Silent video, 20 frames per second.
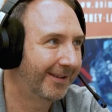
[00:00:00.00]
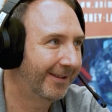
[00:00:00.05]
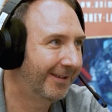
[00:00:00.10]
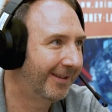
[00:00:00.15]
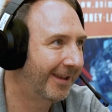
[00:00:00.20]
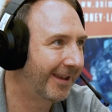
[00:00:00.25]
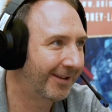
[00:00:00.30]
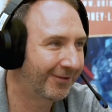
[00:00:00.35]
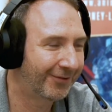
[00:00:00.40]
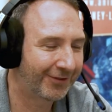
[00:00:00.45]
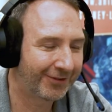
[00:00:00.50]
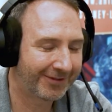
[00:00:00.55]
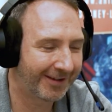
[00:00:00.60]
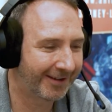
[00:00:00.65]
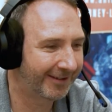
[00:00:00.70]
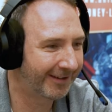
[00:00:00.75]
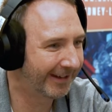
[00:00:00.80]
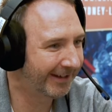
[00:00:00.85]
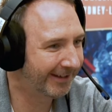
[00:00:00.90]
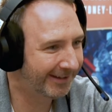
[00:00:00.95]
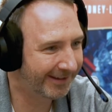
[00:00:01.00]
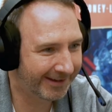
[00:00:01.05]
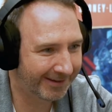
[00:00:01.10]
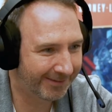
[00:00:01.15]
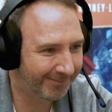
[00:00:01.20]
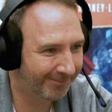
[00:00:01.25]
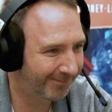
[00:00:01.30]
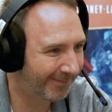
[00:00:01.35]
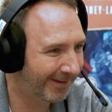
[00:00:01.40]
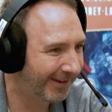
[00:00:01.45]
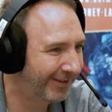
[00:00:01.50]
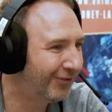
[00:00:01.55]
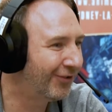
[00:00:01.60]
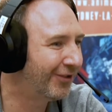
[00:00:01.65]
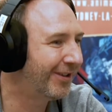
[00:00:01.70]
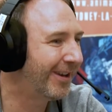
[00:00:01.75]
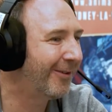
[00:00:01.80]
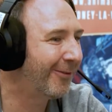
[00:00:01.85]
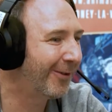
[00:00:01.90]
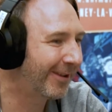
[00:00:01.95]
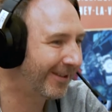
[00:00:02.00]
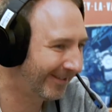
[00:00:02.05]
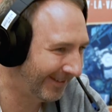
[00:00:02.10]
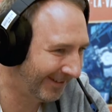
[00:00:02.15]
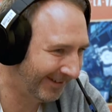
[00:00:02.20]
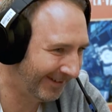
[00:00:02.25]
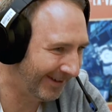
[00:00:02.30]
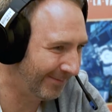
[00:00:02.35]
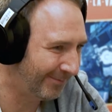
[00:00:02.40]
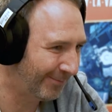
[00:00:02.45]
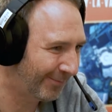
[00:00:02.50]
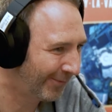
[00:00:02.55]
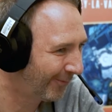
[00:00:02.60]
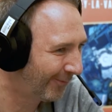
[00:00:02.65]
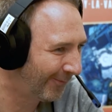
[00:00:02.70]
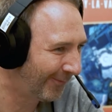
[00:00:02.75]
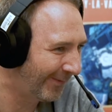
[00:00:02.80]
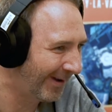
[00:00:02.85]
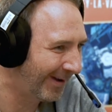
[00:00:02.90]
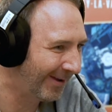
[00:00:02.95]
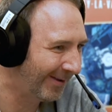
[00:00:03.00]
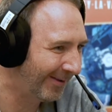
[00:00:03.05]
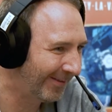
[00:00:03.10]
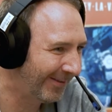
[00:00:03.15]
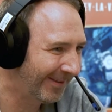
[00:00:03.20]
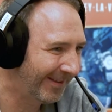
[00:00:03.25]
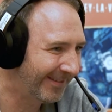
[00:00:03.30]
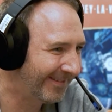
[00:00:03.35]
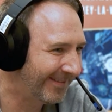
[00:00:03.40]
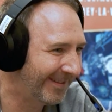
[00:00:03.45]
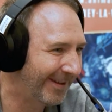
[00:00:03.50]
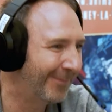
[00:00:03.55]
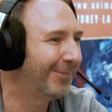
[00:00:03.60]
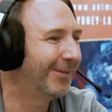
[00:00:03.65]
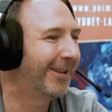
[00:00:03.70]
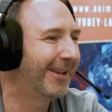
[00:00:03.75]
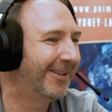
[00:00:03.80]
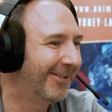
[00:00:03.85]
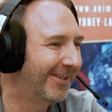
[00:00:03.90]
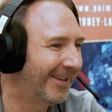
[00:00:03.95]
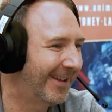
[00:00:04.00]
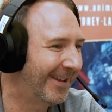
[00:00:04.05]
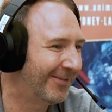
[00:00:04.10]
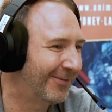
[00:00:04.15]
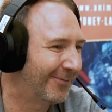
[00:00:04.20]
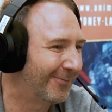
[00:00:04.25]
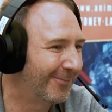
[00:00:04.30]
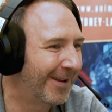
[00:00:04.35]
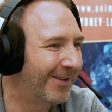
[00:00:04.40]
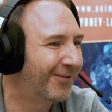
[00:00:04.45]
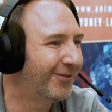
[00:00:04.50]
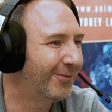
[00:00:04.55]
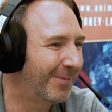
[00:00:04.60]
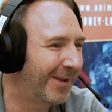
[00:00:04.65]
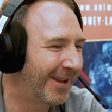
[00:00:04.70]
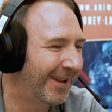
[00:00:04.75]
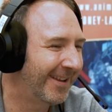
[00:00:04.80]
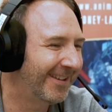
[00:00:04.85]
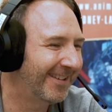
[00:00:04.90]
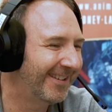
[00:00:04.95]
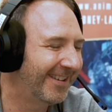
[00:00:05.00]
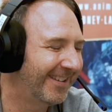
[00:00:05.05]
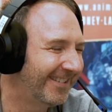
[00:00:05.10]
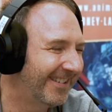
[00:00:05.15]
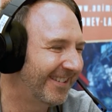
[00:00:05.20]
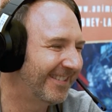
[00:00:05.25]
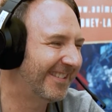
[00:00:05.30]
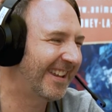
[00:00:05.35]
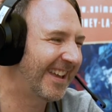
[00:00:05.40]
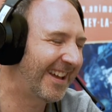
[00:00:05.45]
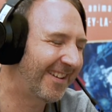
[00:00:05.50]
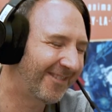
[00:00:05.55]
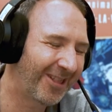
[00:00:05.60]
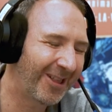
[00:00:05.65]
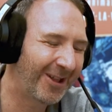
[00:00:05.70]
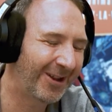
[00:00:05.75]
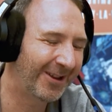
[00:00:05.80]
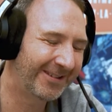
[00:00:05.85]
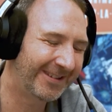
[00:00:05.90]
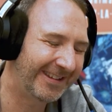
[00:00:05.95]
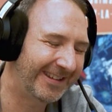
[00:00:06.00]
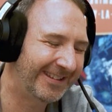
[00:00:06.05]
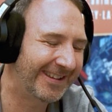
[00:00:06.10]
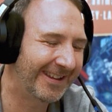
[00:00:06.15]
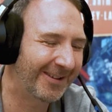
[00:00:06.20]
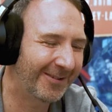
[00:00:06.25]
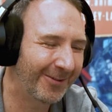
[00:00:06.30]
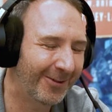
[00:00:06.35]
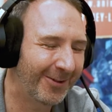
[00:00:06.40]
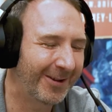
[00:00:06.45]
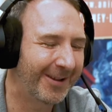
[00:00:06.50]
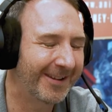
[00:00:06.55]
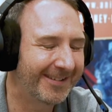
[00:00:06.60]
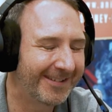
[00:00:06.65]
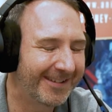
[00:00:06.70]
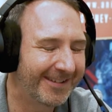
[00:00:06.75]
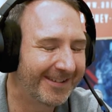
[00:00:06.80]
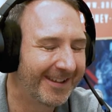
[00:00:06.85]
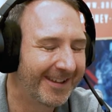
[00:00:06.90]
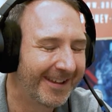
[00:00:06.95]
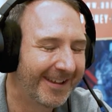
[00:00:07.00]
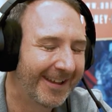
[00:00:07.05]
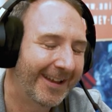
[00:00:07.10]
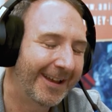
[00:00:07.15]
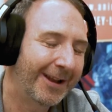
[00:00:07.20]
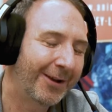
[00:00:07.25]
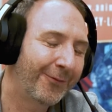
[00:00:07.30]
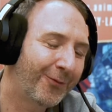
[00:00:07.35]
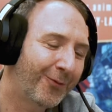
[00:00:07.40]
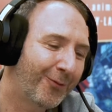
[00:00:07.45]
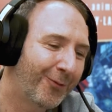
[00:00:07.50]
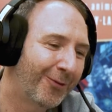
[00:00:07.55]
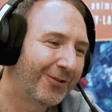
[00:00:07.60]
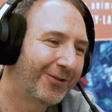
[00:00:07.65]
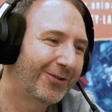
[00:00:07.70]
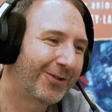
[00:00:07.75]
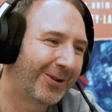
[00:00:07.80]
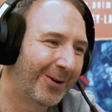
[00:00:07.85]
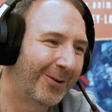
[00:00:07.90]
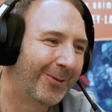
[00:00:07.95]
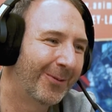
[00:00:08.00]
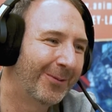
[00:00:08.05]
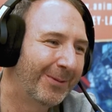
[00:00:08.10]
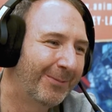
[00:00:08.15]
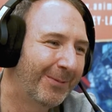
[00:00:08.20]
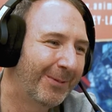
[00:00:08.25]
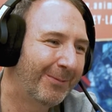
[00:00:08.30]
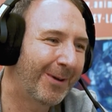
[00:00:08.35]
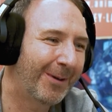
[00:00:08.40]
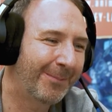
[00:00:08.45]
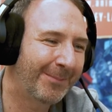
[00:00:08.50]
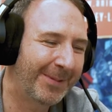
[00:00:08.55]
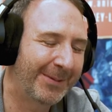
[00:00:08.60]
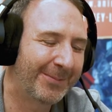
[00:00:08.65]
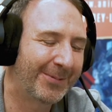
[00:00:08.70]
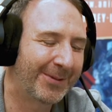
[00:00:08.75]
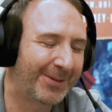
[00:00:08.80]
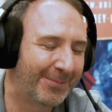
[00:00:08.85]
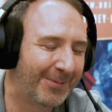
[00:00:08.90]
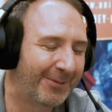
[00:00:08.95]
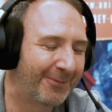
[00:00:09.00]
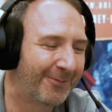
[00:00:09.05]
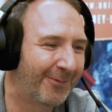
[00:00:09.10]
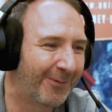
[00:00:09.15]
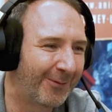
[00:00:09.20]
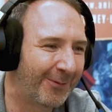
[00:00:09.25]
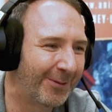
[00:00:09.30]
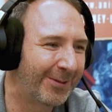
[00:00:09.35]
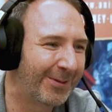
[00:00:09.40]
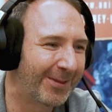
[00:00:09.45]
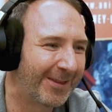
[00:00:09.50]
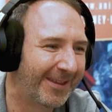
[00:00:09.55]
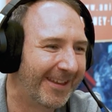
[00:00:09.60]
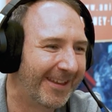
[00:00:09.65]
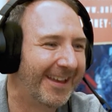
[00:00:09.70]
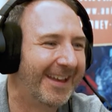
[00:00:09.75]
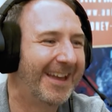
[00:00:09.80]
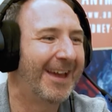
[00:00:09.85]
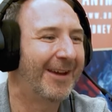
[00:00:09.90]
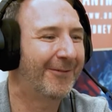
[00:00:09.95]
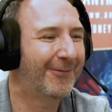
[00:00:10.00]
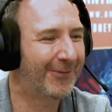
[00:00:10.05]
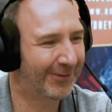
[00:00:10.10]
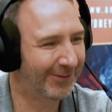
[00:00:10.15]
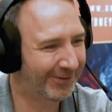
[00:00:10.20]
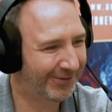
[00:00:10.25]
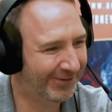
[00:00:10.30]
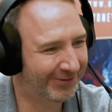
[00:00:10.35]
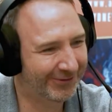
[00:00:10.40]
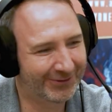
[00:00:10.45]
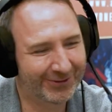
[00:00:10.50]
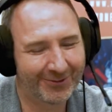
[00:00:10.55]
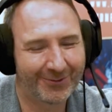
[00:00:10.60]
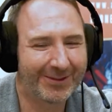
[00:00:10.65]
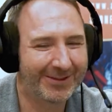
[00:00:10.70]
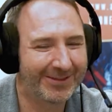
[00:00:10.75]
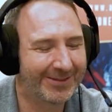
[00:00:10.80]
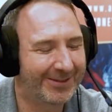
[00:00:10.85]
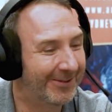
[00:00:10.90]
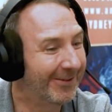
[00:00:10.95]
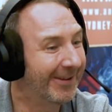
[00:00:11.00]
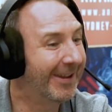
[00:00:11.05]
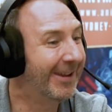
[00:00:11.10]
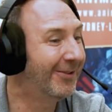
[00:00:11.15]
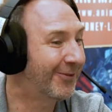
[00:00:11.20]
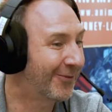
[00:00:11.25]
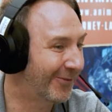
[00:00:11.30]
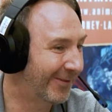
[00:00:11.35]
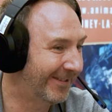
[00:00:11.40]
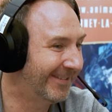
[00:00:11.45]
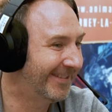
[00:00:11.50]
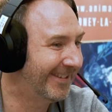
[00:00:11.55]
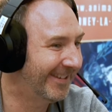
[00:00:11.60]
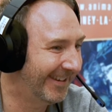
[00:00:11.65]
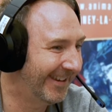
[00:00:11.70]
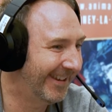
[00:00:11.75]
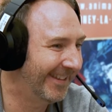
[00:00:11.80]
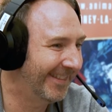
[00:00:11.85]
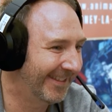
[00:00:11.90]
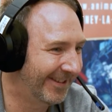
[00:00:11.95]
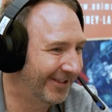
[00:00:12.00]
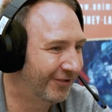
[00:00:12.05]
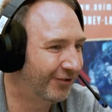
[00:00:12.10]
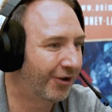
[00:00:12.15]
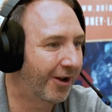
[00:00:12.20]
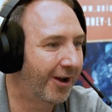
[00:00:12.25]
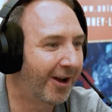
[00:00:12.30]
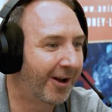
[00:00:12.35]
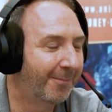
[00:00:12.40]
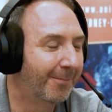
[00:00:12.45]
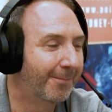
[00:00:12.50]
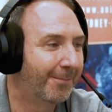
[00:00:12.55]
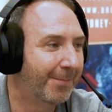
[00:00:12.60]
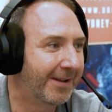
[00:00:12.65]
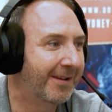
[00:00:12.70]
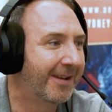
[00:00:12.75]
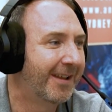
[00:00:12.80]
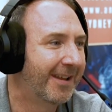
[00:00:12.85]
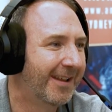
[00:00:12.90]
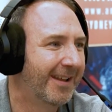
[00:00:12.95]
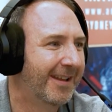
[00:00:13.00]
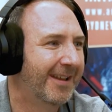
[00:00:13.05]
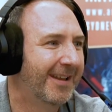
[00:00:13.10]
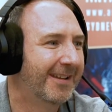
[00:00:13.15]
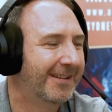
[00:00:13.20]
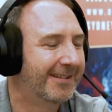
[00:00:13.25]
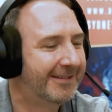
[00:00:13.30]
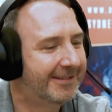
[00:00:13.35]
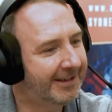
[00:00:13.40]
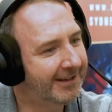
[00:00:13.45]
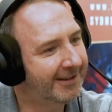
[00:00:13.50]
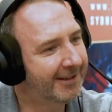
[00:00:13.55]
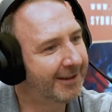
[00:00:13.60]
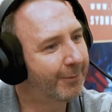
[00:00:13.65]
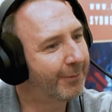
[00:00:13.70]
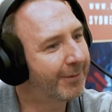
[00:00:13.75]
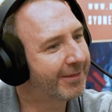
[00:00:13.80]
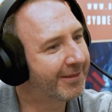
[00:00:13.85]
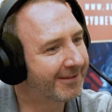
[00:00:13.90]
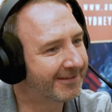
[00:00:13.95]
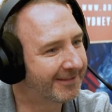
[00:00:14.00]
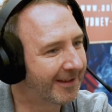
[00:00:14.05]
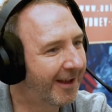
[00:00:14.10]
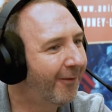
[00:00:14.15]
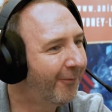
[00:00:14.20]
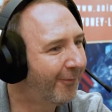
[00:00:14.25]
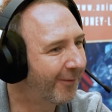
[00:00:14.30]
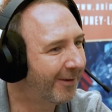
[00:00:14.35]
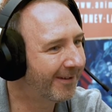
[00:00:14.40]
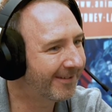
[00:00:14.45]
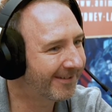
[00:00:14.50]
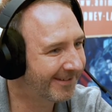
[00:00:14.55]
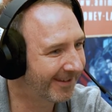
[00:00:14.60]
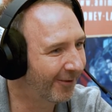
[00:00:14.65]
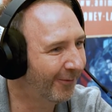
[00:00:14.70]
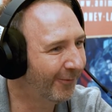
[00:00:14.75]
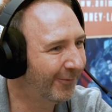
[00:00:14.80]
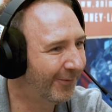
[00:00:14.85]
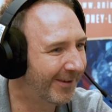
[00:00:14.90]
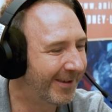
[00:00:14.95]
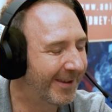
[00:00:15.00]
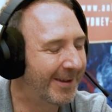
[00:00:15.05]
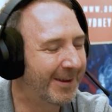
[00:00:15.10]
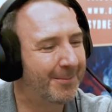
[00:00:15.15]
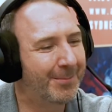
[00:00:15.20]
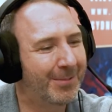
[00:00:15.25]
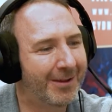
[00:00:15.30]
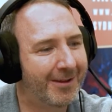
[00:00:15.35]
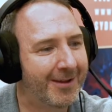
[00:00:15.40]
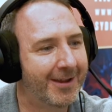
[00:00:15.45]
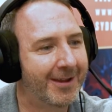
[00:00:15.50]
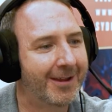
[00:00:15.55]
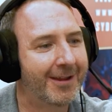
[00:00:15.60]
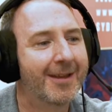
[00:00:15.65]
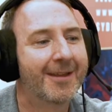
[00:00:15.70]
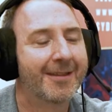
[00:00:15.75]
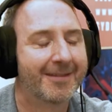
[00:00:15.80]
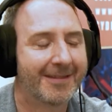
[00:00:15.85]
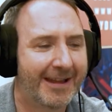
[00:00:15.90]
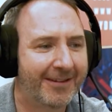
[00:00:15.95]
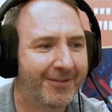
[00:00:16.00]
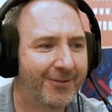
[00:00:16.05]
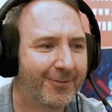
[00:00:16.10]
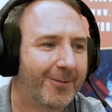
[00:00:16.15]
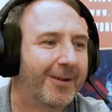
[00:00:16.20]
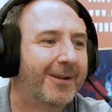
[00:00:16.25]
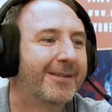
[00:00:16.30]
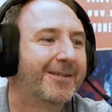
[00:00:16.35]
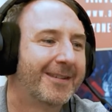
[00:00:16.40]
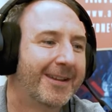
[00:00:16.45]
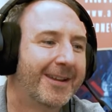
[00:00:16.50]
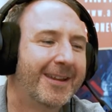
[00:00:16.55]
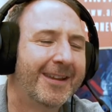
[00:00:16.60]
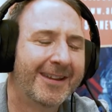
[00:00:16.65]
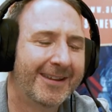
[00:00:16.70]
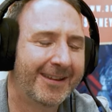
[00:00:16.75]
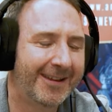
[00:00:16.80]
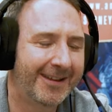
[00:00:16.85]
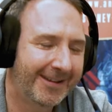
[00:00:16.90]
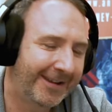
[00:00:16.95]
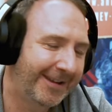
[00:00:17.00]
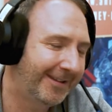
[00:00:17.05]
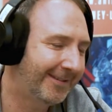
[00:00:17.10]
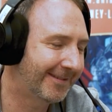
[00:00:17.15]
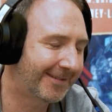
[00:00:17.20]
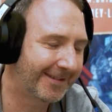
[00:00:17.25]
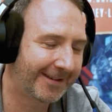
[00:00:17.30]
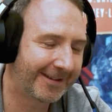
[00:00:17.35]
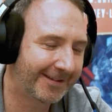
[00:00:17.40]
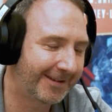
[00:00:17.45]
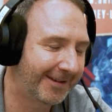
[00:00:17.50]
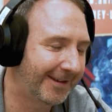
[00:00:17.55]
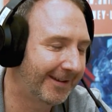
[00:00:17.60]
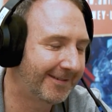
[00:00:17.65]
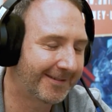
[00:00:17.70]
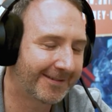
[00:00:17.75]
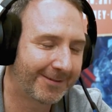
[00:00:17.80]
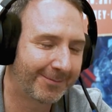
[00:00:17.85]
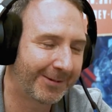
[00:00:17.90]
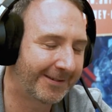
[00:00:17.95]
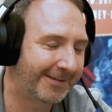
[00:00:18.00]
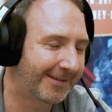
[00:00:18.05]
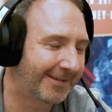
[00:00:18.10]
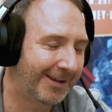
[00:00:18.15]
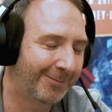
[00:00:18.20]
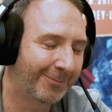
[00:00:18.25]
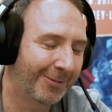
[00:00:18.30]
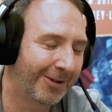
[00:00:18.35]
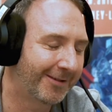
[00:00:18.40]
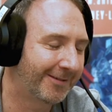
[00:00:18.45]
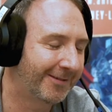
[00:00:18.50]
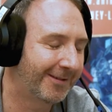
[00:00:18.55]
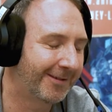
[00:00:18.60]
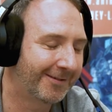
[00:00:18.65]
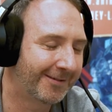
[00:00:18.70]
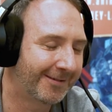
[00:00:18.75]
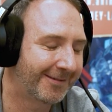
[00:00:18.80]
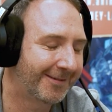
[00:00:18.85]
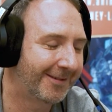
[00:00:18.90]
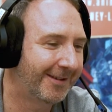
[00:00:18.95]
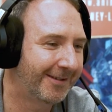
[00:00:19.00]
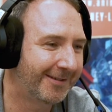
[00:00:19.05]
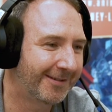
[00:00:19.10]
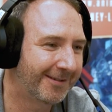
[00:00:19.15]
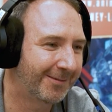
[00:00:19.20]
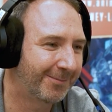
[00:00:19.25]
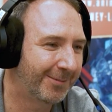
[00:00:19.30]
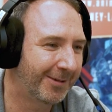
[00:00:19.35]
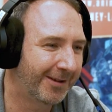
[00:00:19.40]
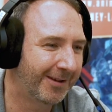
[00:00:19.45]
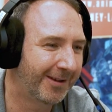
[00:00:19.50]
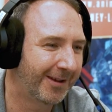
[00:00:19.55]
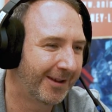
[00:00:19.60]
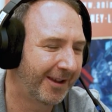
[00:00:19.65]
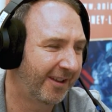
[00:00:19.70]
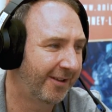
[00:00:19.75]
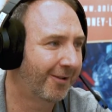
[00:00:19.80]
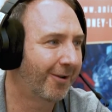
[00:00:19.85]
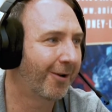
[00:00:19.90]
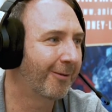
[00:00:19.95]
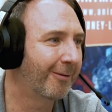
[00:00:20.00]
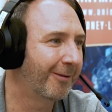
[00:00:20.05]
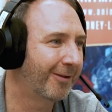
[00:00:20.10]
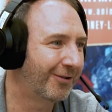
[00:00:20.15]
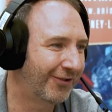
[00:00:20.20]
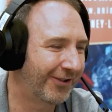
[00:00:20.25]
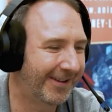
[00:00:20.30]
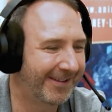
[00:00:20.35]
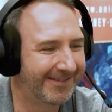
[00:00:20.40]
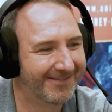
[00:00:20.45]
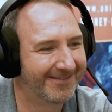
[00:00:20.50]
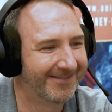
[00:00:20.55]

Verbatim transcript: get just a LinkedIn, a generic LinkedIn profile that's uploaded as a resume and it, it doesn't have a lot of detail on it. And and of course, you know, we, we want people to put forth effort to show that they're interested in the job. But sure. dealing with the software itself and, and applying, that's where I said it, it needs it needs to be seamless. It just needs to be encouraging